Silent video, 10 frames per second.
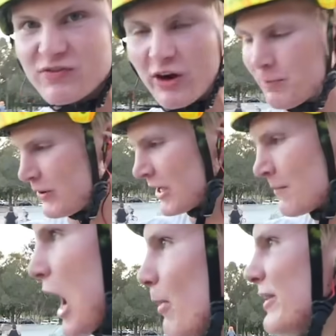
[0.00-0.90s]
it's very big.
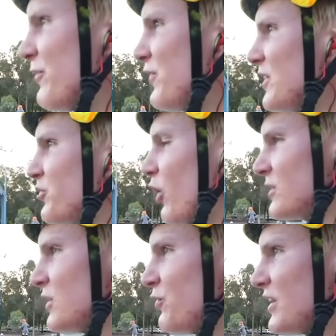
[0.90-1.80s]
How many feet?
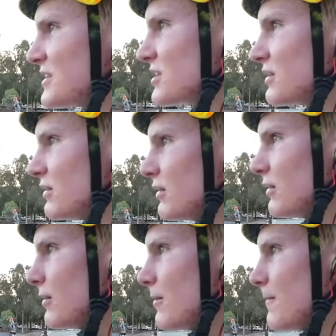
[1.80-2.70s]
14 feet?
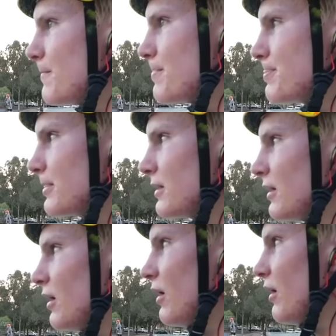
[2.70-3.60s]
14,
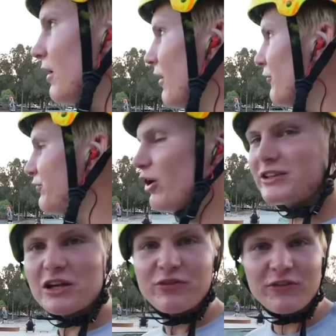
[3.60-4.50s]
15?
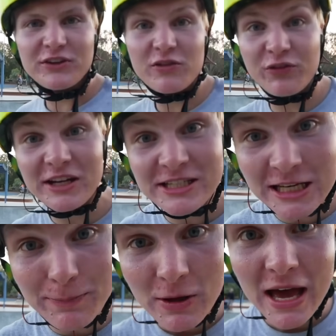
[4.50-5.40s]
14, 15 feet
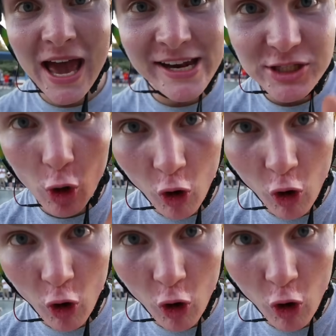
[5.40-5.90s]
deep and it's